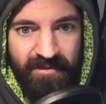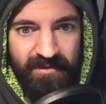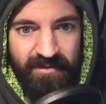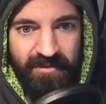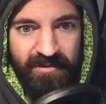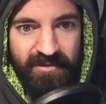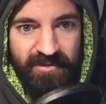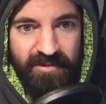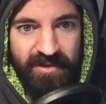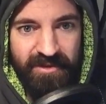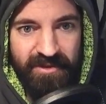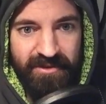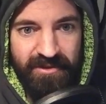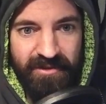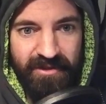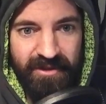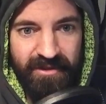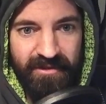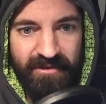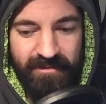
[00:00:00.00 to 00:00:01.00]
Let's make sure
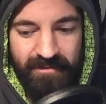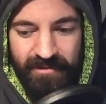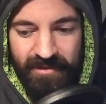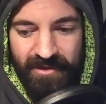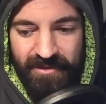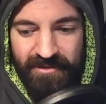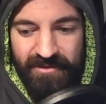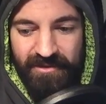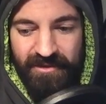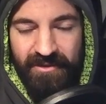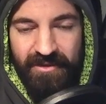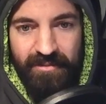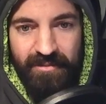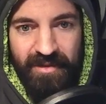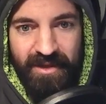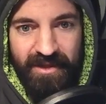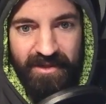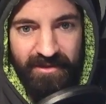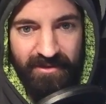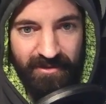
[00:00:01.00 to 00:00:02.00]
they actually come
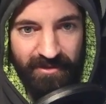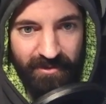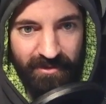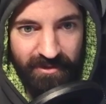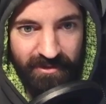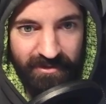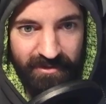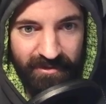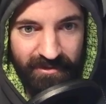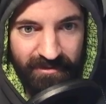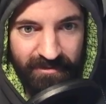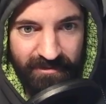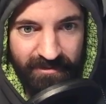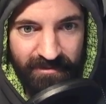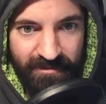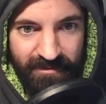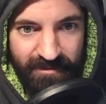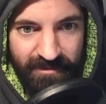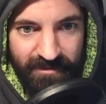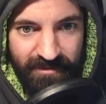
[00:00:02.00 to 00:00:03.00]
back and do it, though.
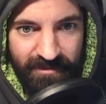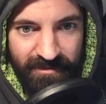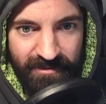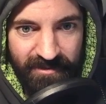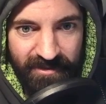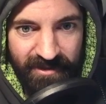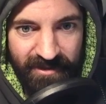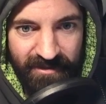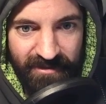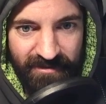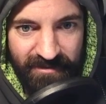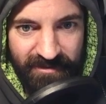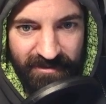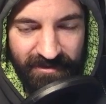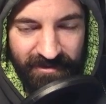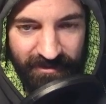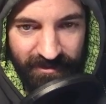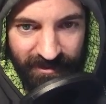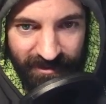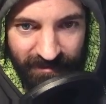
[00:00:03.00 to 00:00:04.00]
Yeah, they're
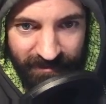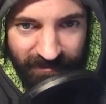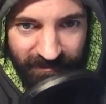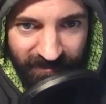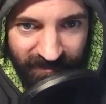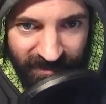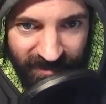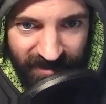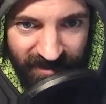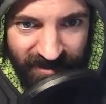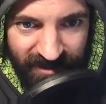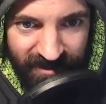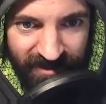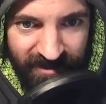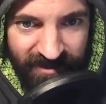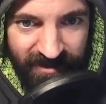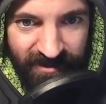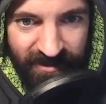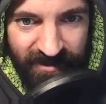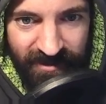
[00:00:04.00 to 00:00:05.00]
doing it.
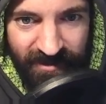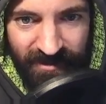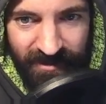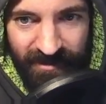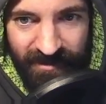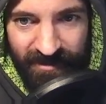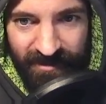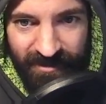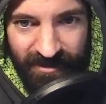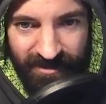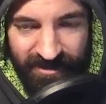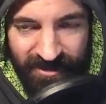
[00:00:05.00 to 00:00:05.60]
Good